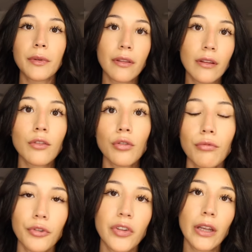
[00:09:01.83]
to this new
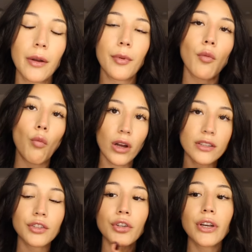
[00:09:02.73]
routine. But
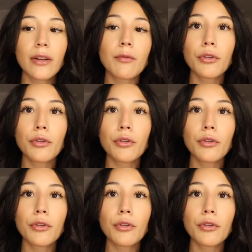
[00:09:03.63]
once you're in